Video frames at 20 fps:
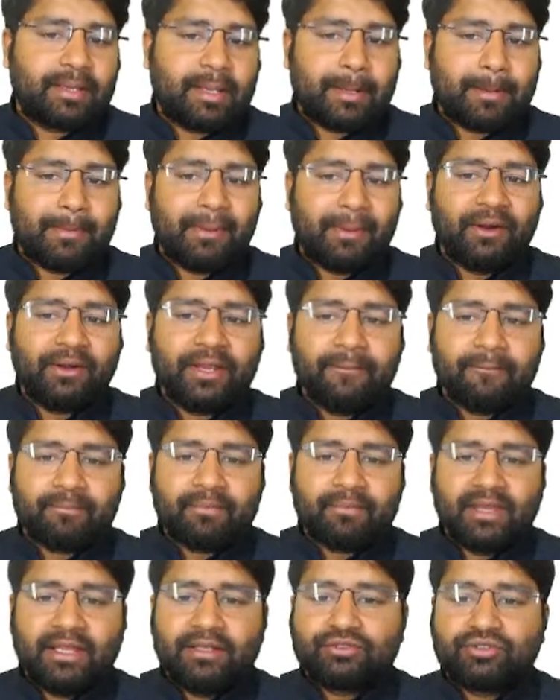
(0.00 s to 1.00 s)
Okay,
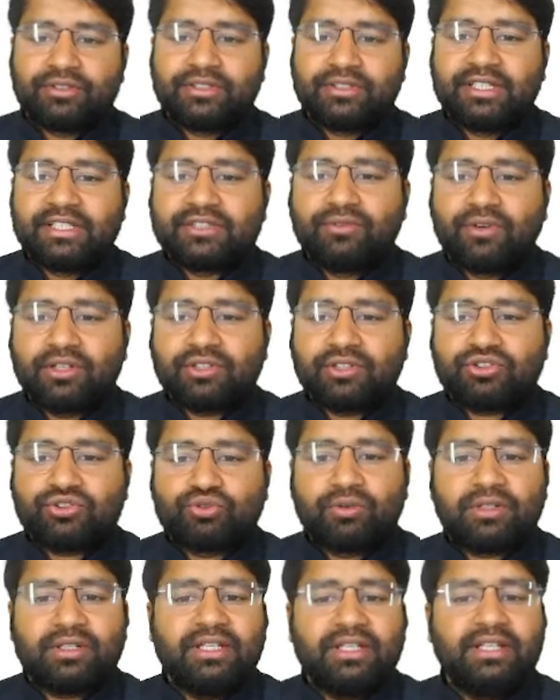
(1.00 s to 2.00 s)
so this was
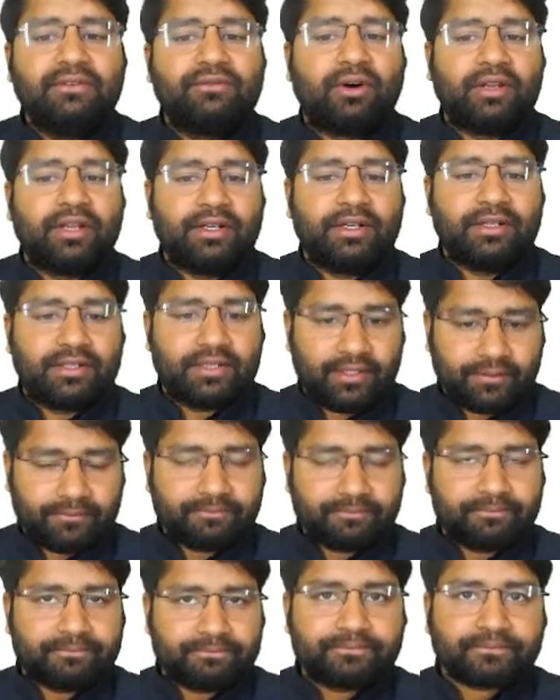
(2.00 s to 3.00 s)
totally voluntary.
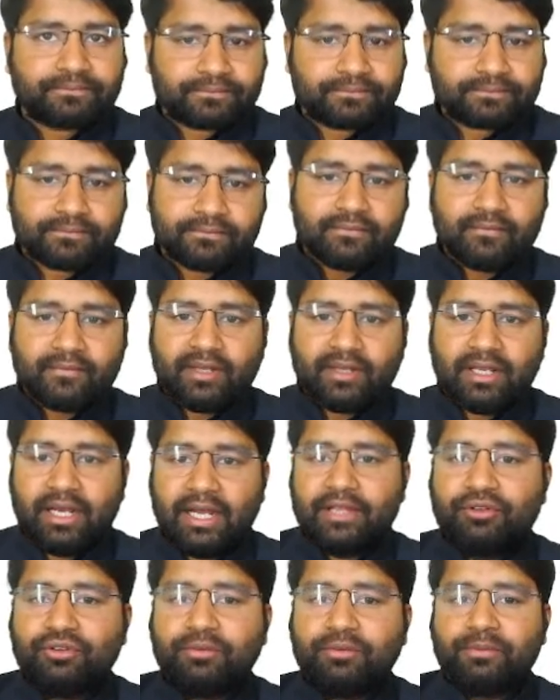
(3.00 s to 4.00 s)

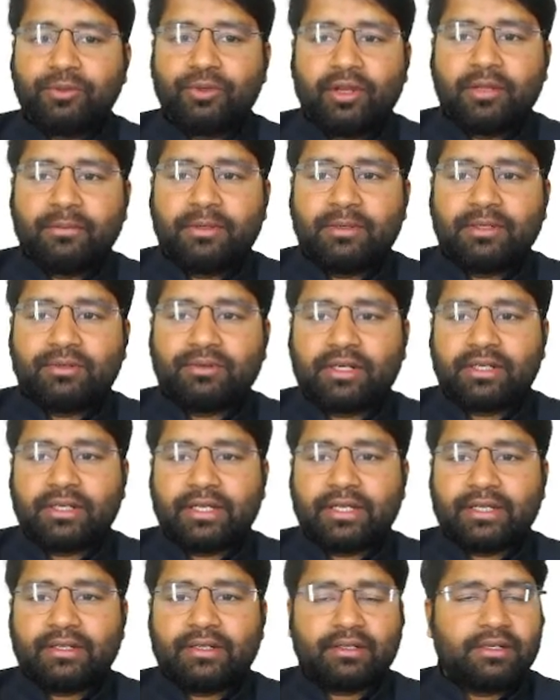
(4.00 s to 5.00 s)
I hope you all able to
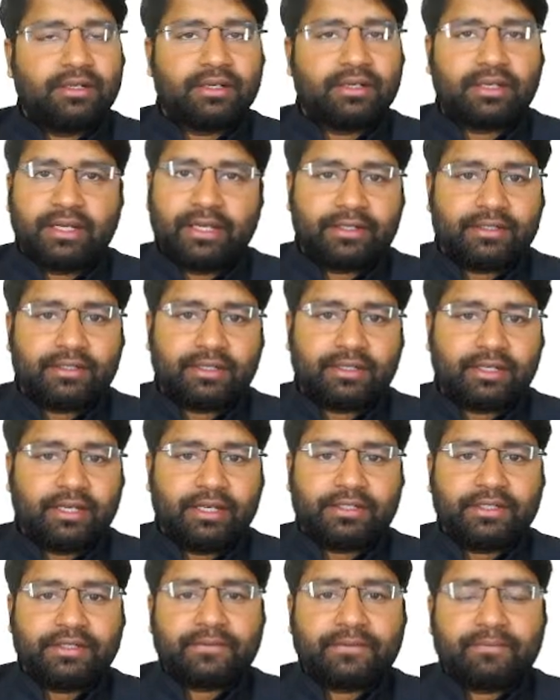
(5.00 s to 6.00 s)
connect it.